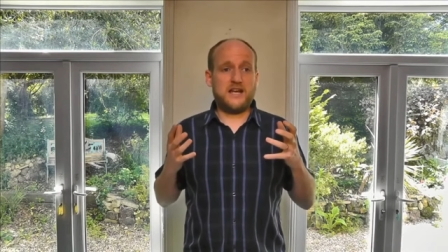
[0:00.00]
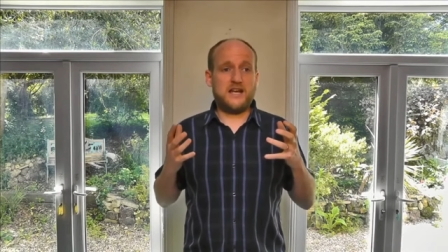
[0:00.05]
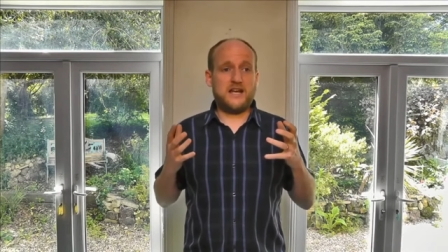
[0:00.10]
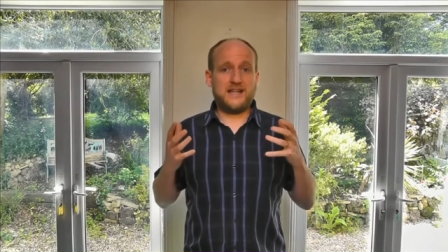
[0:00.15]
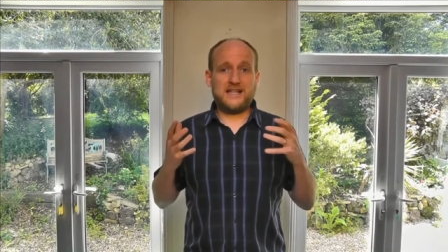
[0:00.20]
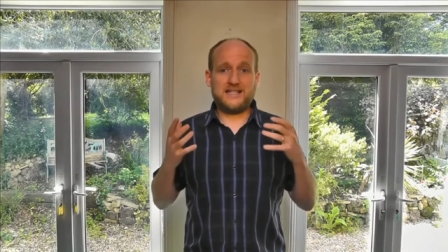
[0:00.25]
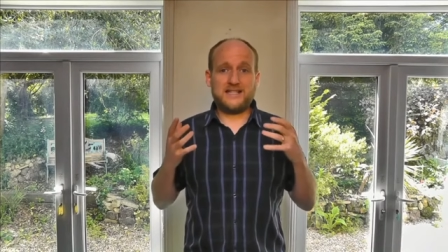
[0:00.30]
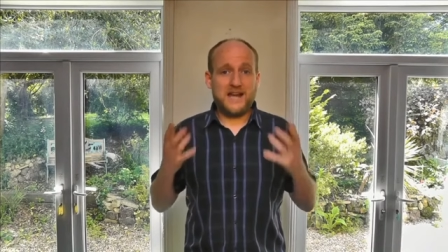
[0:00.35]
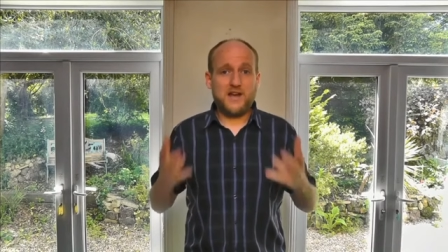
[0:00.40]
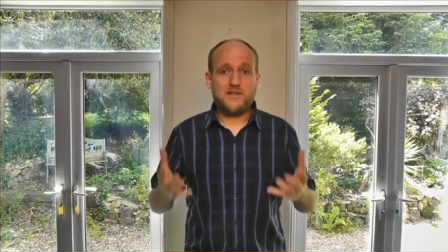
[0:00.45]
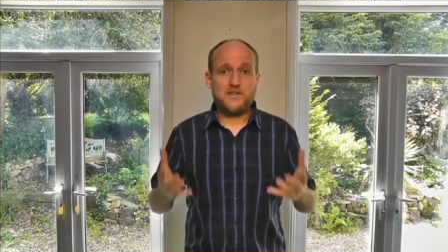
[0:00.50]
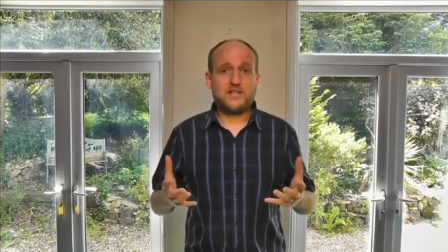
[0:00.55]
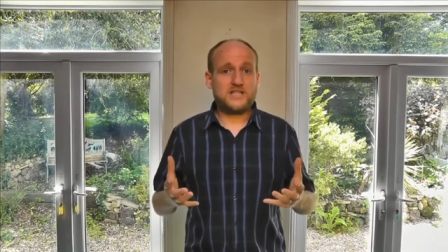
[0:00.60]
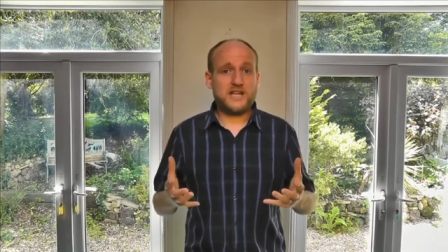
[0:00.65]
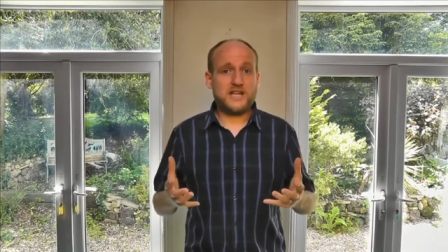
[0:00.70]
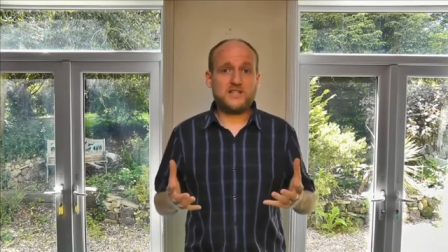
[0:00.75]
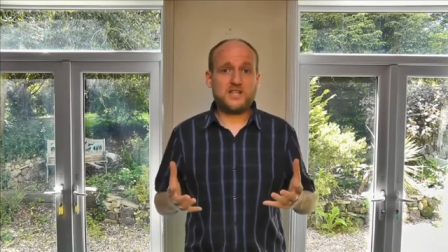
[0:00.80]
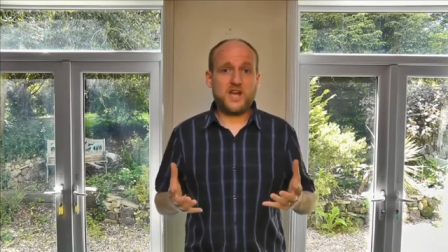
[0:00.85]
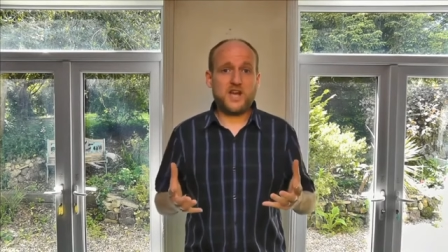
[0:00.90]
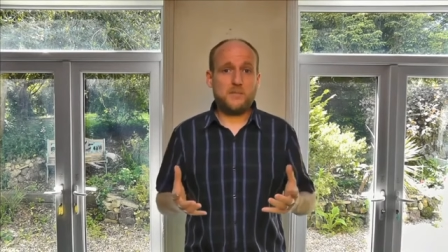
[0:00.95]
and they tell the
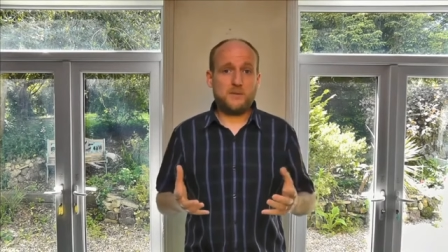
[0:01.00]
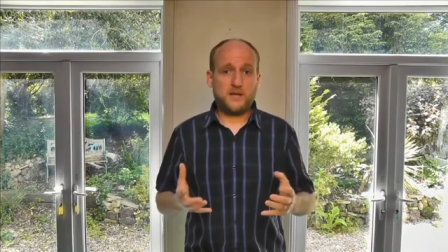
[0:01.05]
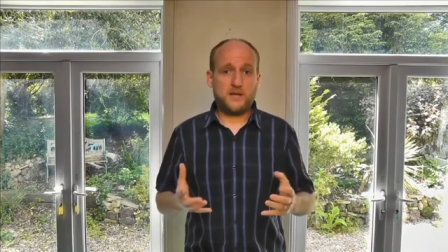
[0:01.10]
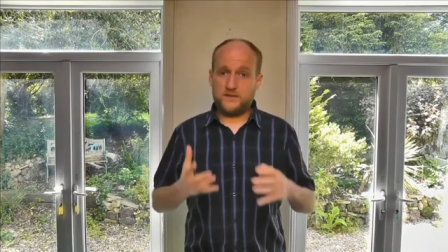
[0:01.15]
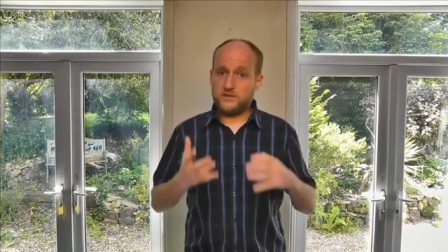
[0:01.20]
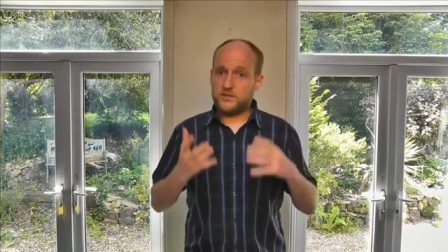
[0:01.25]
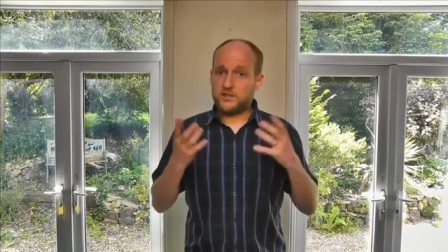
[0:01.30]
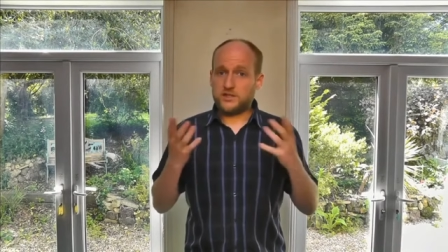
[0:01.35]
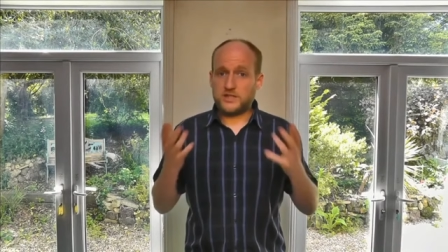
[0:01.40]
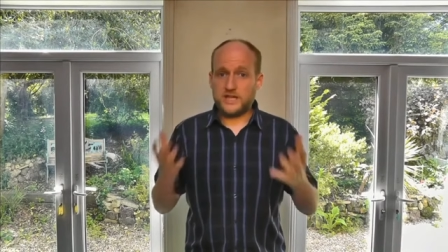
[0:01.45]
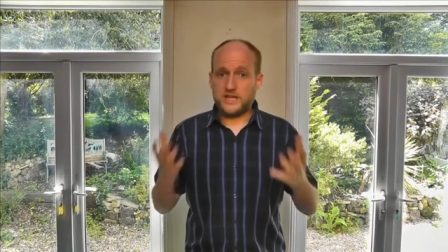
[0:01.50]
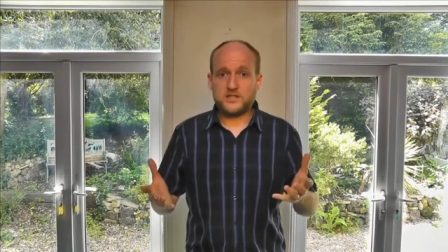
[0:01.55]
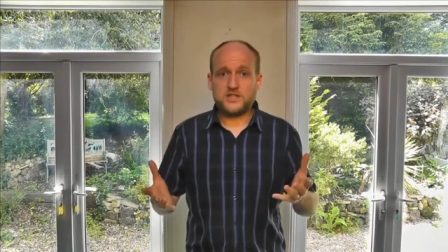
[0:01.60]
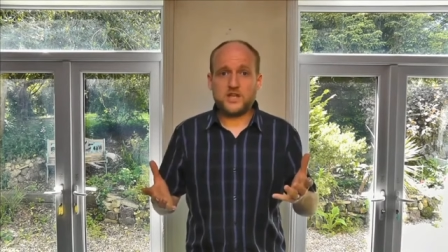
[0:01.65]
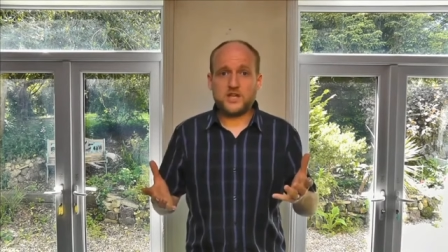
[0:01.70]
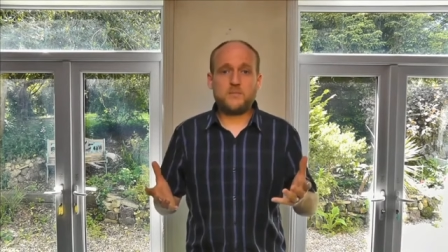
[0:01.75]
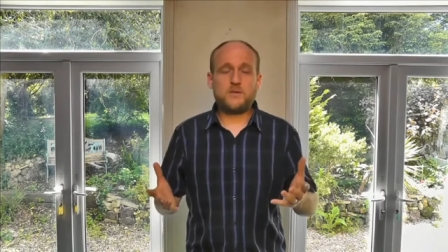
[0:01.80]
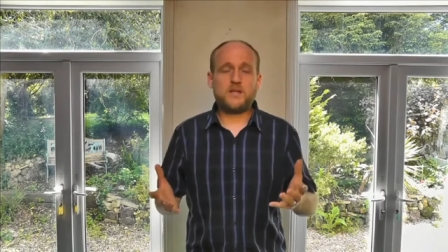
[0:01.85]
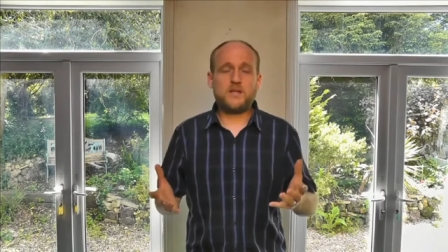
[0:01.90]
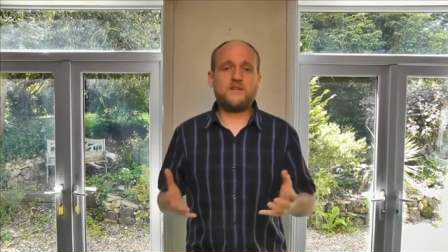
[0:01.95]
Gentile believers,
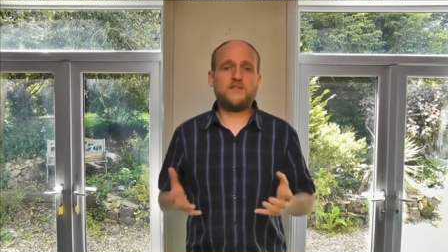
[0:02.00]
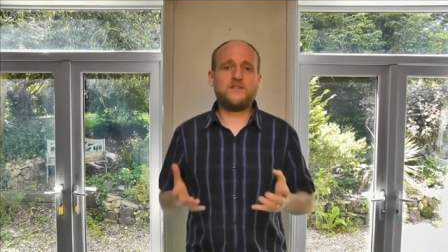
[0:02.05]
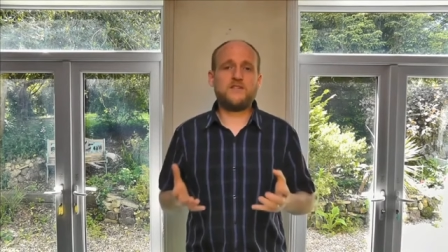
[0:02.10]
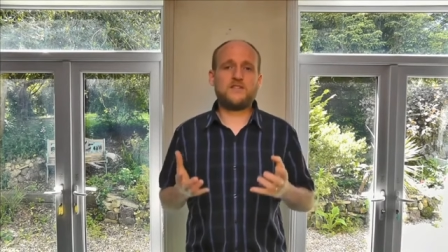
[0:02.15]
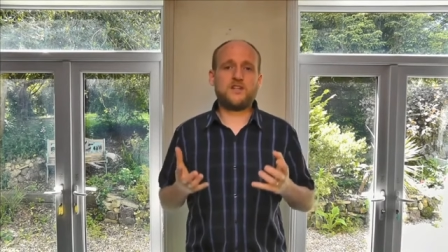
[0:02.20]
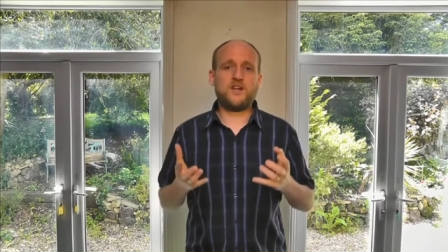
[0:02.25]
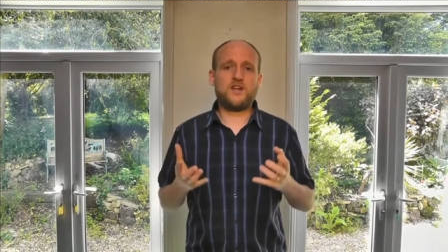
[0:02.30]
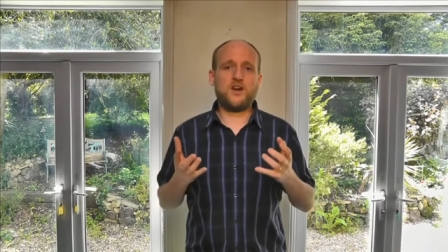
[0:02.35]
Gentile believers